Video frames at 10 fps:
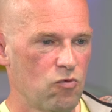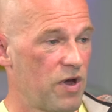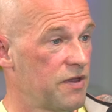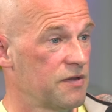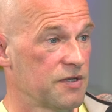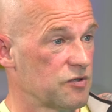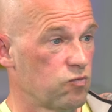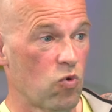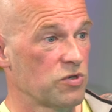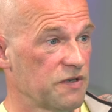whether there's
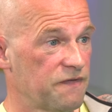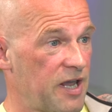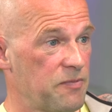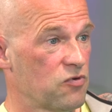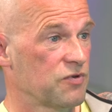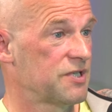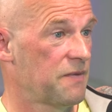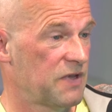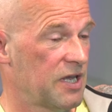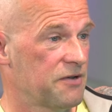water vapor or
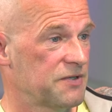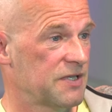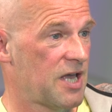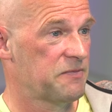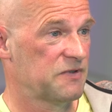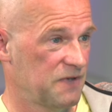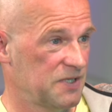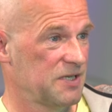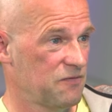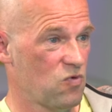something else in the atmosphere. You
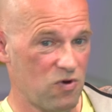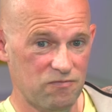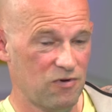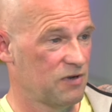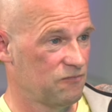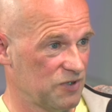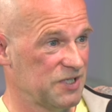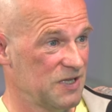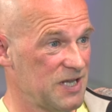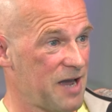see
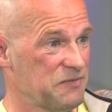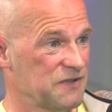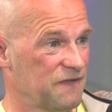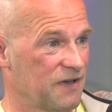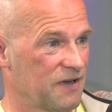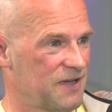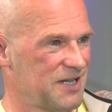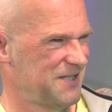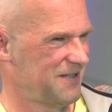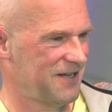what's in the atmosphere.